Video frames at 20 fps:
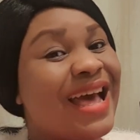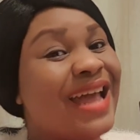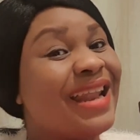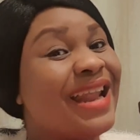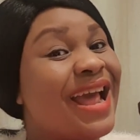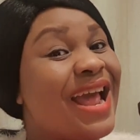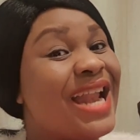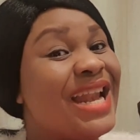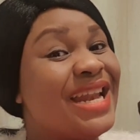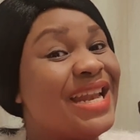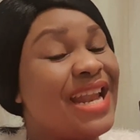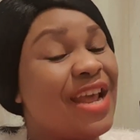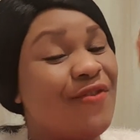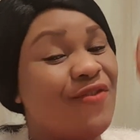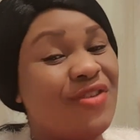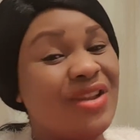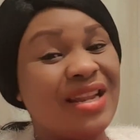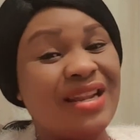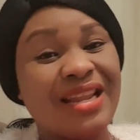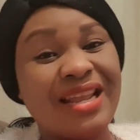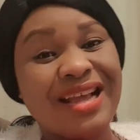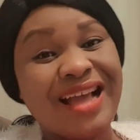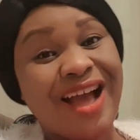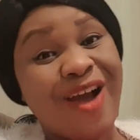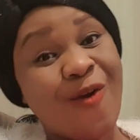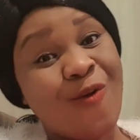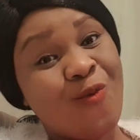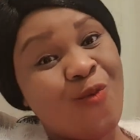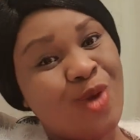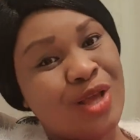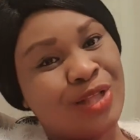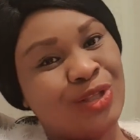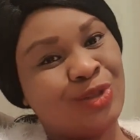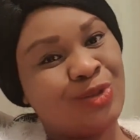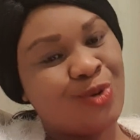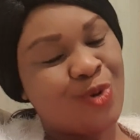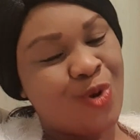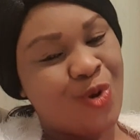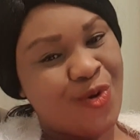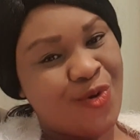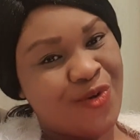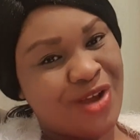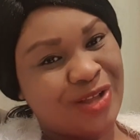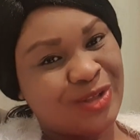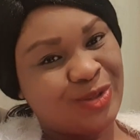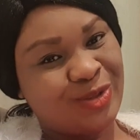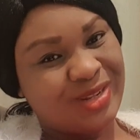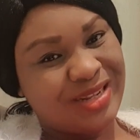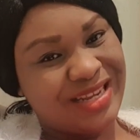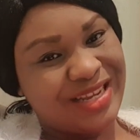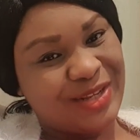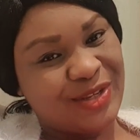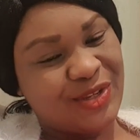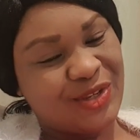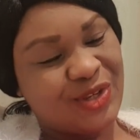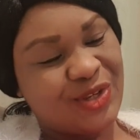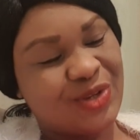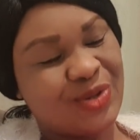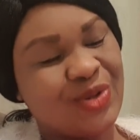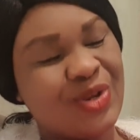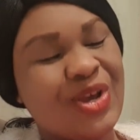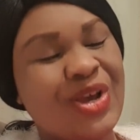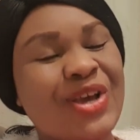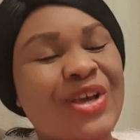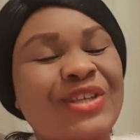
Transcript: and I definitely can't wait to congratulate you.